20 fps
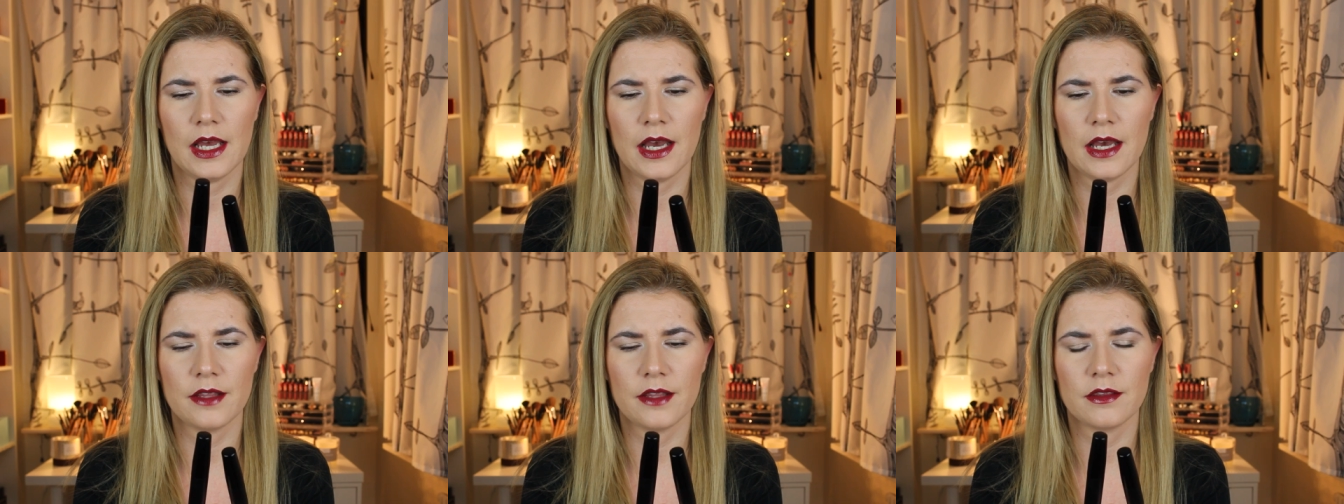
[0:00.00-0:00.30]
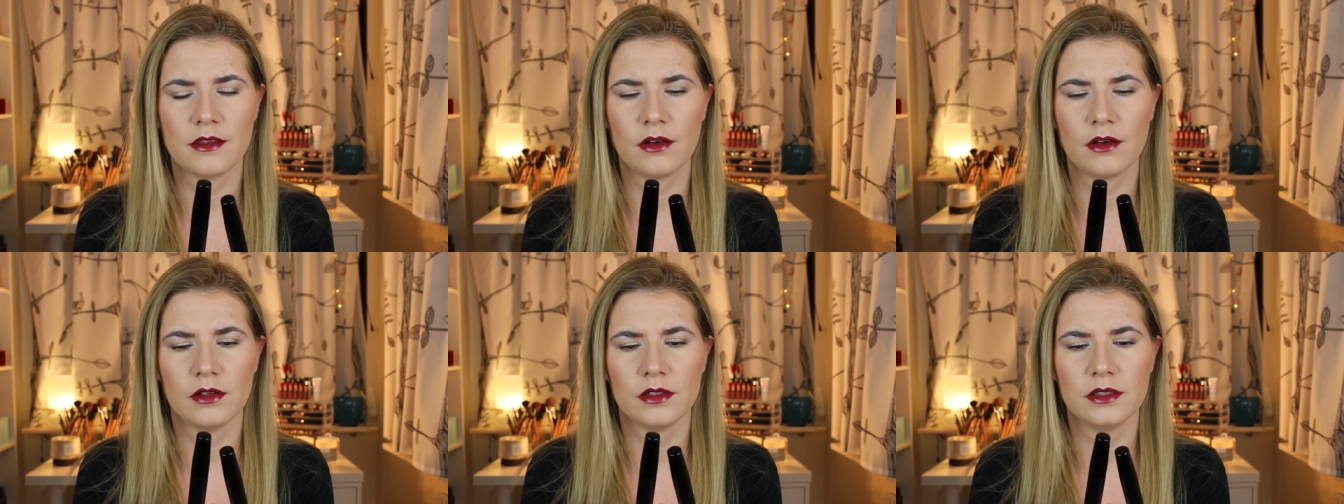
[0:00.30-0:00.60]
I
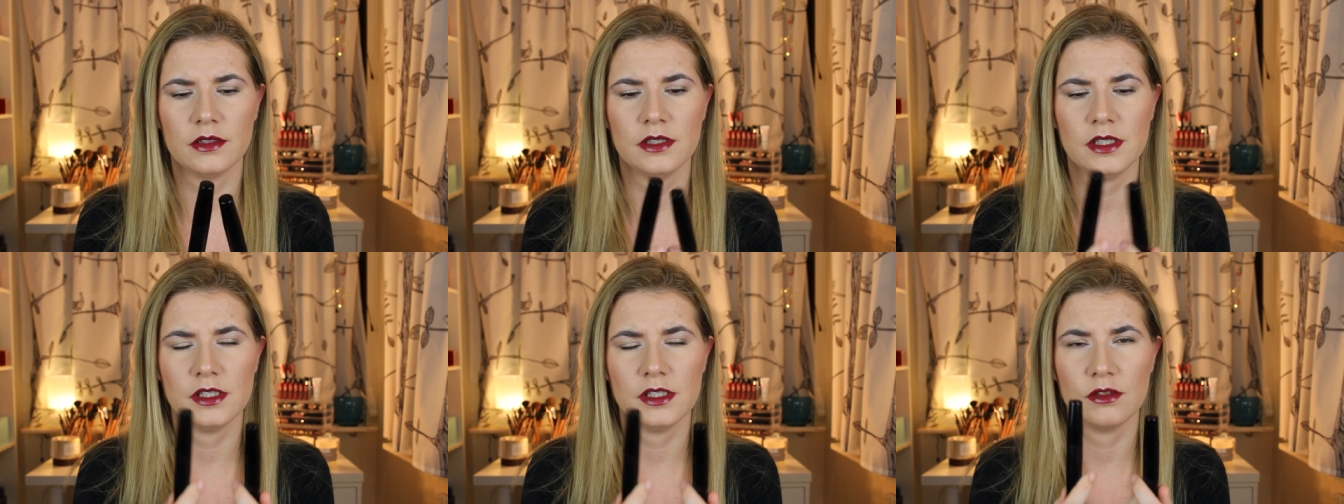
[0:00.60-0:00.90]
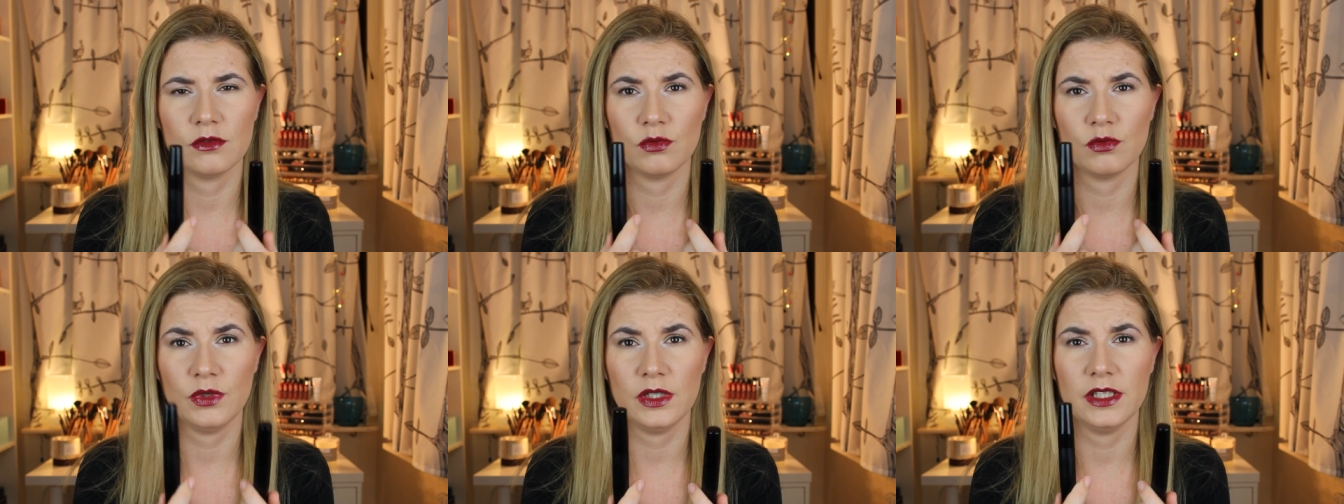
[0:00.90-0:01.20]
thought
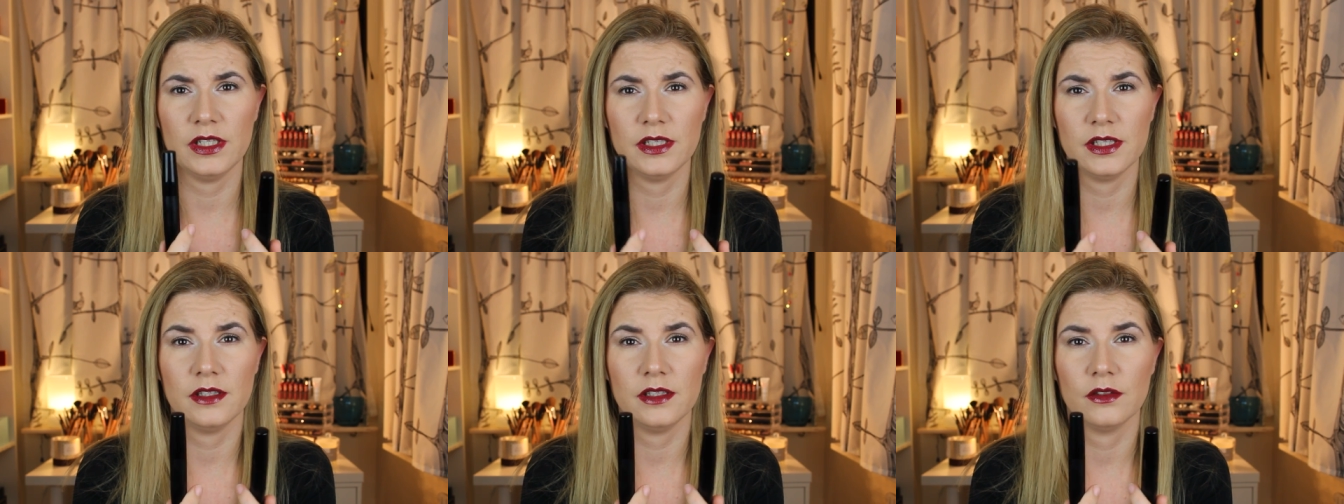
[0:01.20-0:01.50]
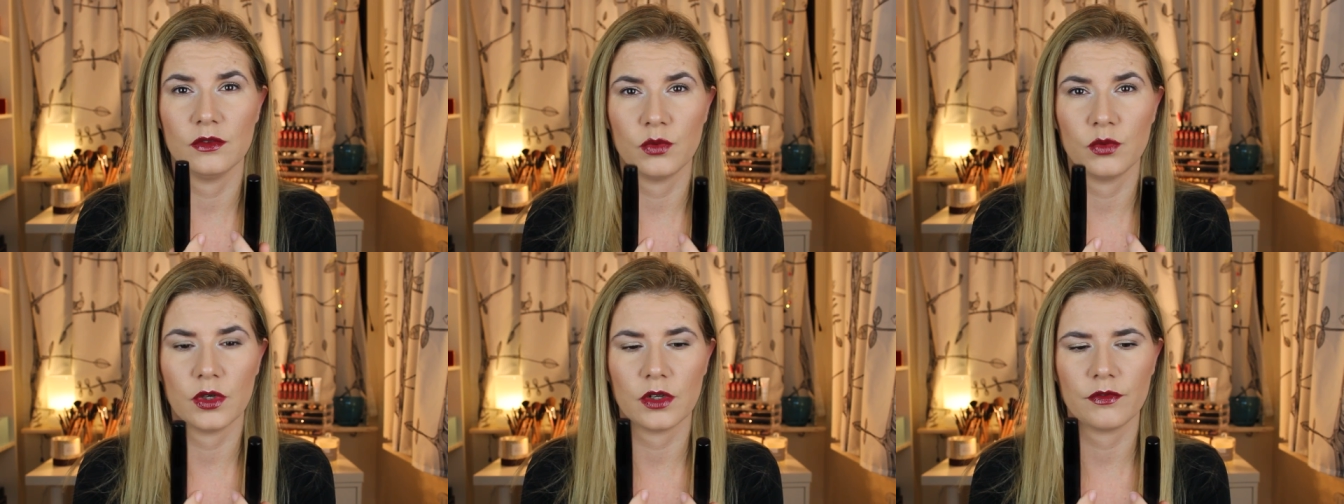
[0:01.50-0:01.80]
this really
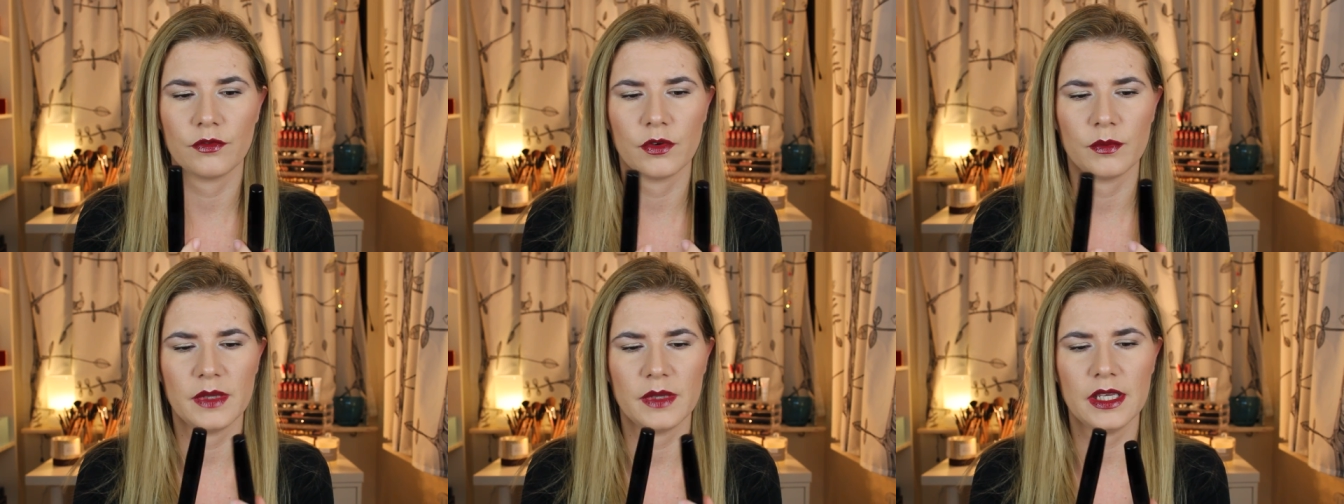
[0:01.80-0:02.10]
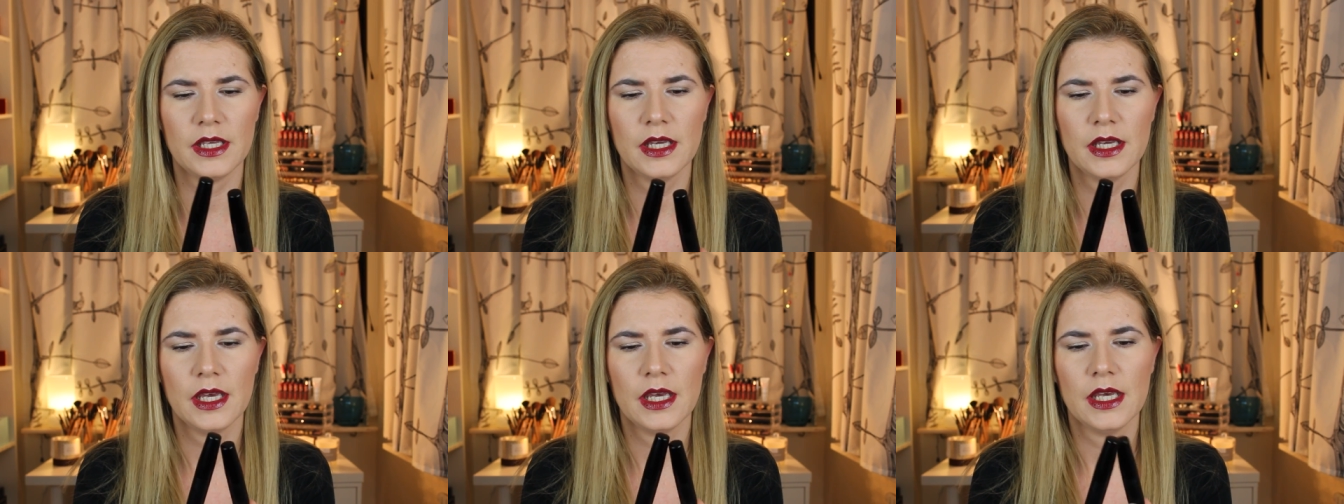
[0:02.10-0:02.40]
didn't work for
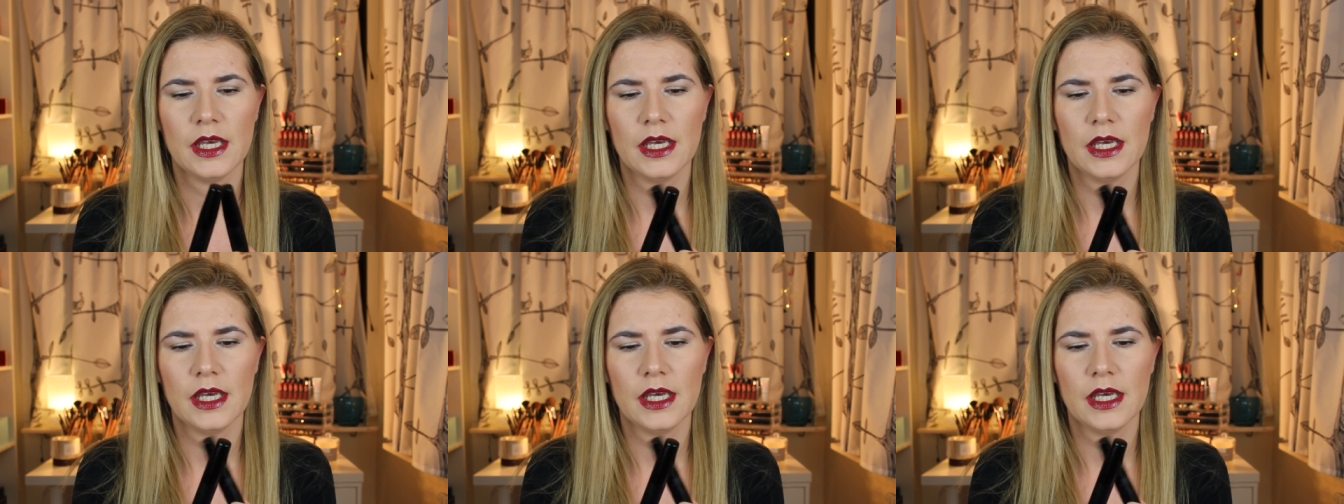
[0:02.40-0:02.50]
me.